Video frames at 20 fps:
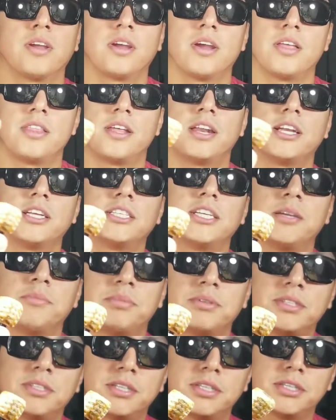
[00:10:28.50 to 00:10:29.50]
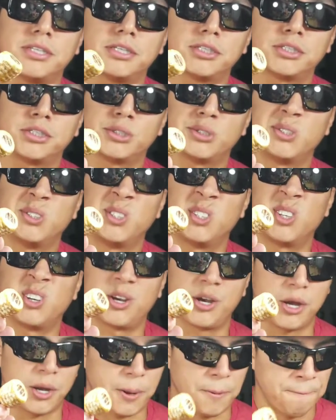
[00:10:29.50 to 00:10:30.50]
and then I shape it to this.
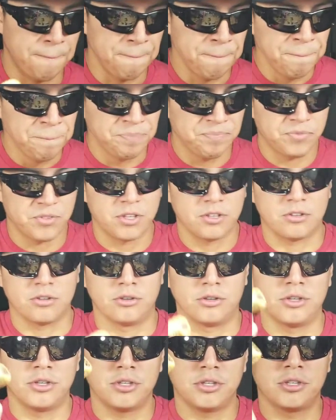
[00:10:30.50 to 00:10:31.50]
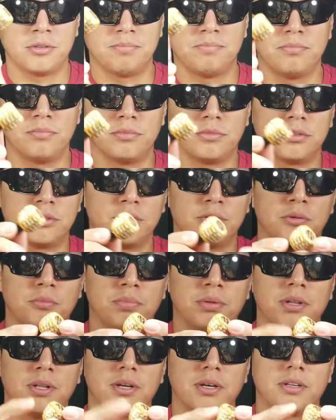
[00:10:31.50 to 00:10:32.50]
Alrighty. So just to this little
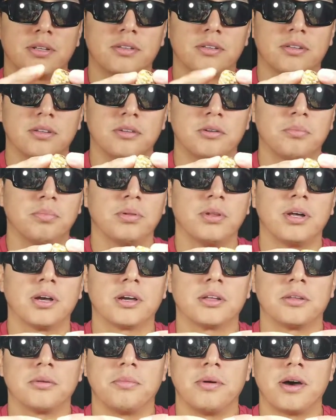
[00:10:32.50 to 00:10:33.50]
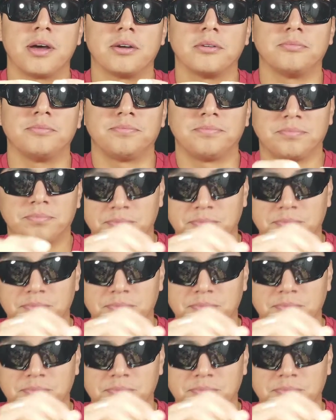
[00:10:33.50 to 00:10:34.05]
plug on the bottom.